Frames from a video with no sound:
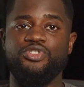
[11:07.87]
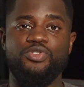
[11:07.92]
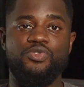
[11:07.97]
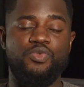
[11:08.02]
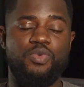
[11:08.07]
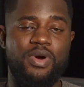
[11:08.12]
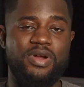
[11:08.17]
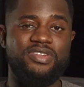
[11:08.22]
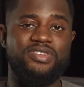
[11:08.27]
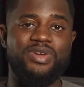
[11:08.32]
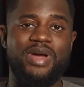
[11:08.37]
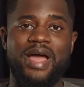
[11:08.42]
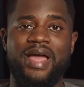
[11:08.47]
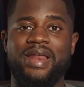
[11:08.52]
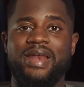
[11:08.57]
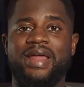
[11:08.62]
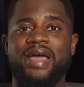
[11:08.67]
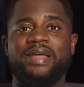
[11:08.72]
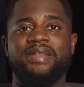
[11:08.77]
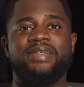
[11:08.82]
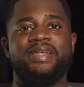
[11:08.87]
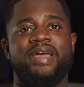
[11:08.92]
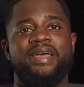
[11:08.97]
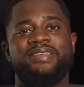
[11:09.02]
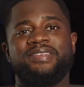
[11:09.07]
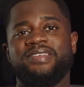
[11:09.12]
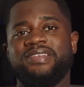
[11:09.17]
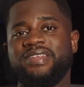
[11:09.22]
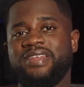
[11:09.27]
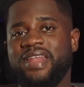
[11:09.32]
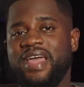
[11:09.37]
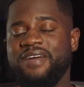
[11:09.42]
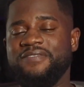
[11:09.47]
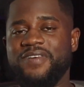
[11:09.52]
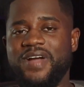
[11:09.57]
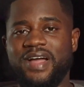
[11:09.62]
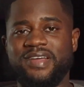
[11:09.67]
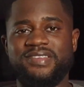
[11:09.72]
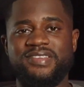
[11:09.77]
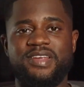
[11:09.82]
You want to highlight that it's
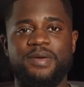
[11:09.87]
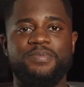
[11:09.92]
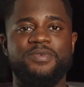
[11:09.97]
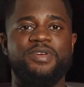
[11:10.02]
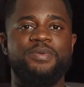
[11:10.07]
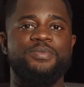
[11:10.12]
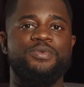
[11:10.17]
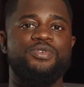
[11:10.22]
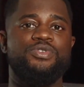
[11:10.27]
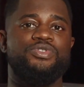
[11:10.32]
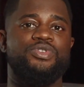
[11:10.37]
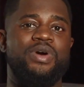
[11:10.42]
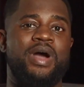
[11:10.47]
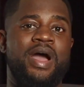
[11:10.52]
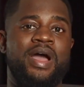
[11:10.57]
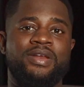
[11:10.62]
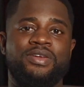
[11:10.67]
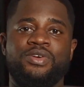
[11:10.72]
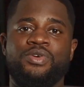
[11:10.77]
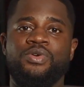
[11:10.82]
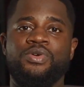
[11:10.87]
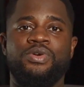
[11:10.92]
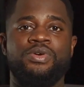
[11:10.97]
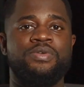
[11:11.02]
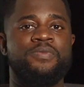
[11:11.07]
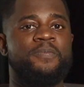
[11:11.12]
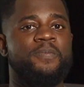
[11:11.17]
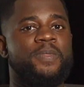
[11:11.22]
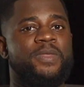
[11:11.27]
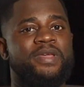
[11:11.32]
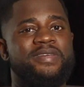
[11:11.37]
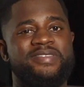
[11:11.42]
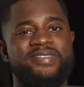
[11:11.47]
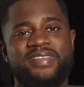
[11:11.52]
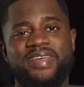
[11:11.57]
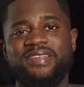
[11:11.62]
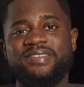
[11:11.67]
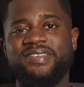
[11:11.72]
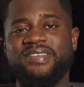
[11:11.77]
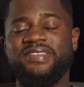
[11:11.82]
never acceptable to hardcode
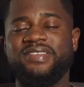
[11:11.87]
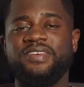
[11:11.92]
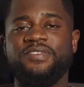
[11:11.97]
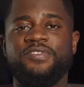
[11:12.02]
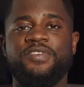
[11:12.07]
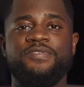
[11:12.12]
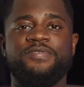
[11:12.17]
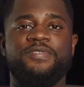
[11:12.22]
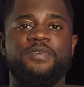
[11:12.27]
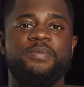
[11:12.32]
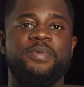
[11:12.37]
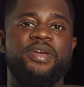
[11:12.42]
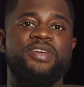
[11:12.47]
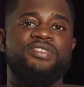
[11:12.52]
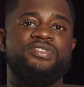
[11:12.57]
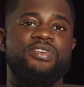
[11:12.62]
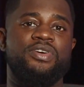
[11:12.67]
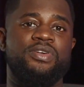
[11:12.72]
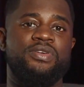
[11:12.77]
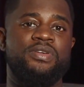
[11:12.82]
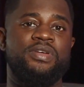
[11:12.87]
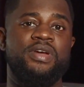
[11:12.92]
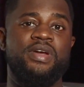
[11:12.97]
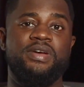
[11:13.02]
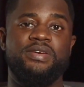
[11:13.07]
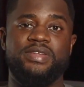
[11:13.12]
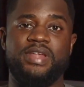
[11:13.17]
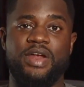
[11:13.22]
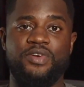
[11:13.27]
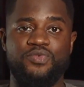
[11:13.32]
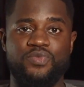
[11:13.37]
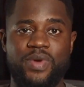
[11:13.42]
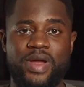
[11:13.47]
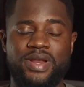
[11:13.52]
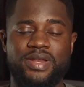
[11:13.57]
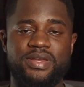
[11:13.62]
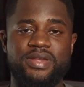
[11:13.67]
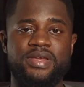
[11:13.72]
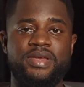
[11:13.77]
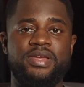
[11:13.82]
sensitive information
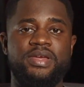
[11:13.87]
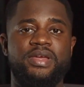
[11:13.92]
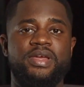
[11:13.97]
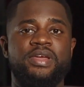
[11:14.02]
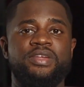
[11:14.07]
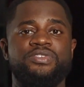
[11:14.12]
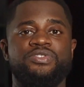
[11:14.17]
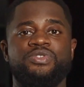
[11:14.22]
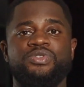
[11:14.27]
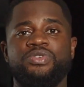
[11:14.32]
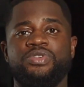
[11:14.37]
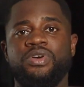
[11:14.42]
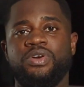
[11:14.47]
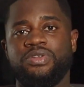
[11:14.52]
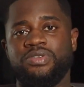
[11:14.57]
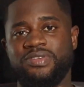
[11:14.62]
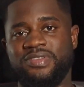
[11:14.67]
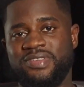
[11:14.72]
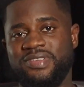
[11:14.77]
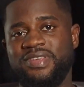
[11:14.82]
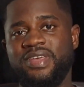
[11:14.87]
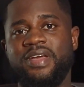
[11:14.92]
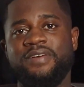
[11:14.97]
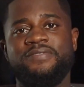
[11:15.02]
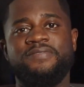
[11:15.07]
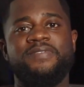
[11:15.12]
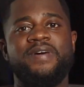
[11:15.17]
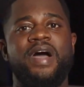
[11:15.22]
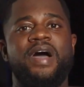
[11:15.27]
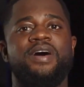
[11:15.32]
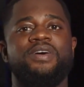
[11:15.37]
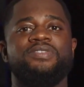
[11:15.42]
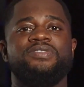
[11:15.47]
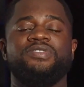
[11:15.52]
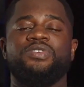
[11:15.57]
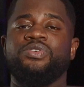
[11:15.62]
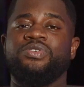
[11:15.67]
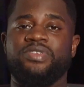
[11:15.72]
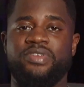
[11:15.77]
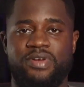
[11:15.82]
directly into the TF files
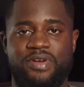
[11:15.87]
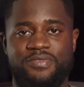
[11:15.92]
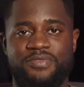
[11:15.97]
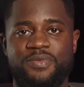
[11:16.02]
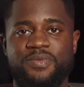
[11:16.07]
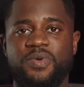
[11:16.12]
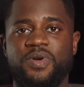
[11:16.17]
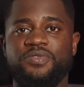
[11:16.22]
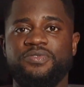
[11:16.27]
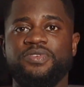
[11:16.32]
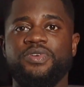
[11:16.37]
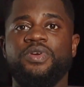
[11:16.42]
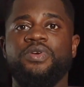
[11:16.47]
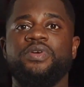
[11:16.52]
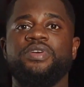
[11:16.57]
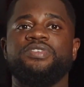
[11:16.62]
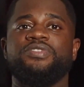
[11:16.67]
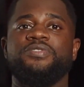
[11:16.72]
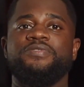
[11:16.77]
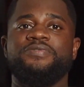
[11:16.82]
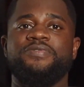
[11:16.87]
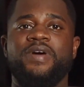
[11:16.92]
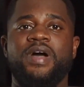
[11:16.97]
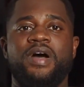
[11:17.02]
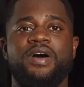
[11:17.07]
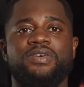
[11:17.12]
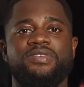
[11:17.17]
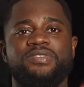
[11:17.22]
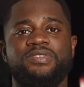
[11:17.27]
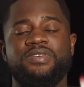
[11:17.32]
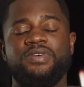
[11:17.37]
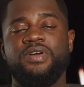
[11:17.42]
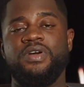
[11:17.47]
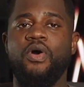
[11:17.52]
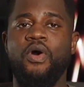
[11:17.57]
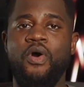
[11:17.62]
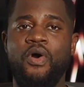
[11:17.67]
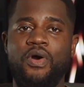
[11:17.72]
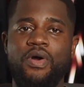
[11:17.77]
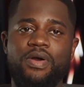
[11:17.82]
or Terraform configuration files,
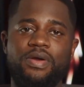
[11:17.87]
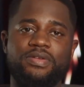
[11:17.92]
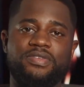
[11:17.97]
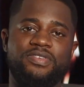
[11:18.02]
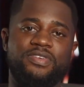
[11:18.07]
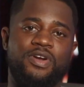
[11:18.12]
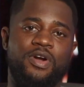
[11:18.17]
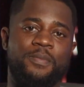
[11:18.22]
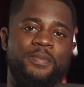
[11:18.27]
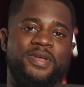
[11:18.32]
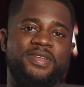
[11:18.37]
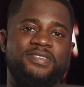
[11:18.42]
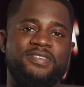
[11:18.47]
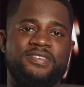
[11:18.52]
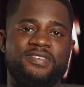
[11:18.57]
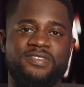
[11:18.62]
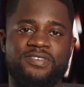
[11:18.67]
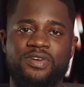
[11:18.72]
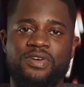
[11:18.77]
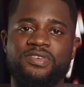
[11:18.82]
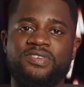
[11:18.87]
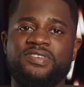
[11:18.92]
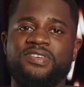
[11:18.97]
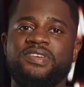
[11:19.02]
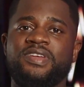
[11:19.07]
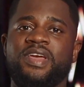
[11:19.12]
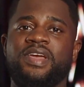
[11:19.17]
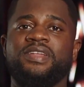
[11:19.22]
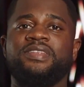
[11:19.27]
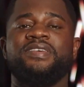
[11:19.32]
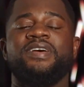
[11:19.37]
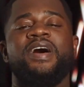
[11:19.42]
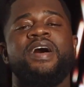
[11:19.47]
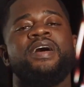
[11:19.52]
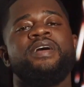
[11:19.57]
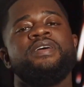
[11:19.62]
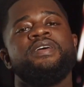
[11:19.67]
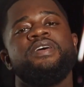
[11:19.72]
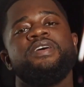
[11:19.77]
or to commit such data